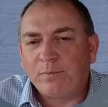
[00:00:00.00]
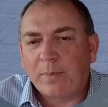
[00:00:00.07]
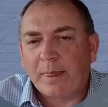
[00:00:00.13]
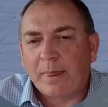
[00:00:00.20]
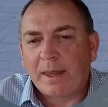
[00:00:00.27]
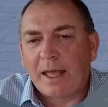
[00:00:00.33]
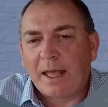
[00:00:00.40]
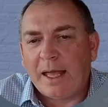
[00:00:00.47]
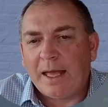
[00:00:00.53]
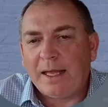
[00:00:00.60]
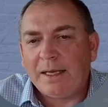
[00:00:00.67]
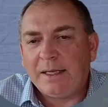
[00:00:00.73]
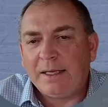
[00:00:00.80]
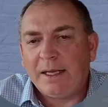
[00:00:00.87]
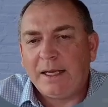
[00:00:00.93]
And
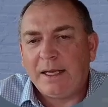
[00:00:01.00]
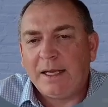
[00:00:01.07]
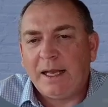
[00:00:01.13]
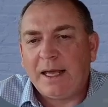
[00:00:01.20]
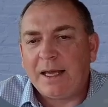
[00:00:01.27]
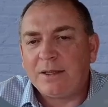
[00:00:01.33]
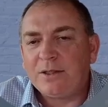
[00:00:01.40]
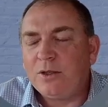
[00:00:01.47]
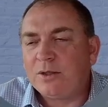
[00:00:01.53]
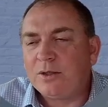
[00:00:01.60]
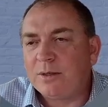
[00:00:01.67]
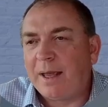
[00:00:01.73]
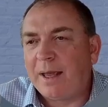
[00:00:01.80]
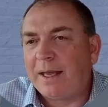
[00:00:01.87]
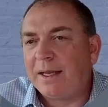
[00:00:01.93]
allows you to
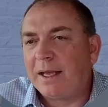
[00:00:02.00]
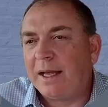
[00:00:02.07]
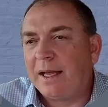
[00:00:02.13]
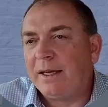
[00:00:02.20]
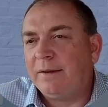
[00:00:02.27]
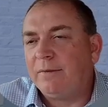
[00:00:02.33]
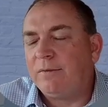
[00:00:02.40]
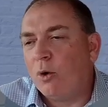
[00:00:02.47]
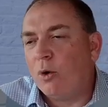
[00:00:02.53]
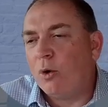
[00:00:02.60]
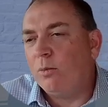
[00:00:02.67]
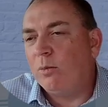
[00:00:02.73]
make an informed